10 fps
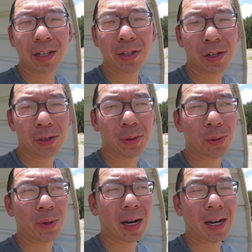into
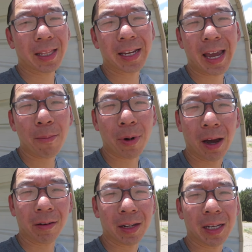the
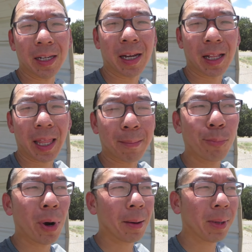campground at Lake
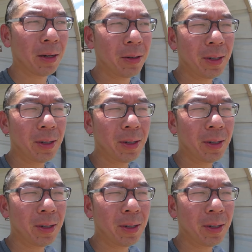Pueblo.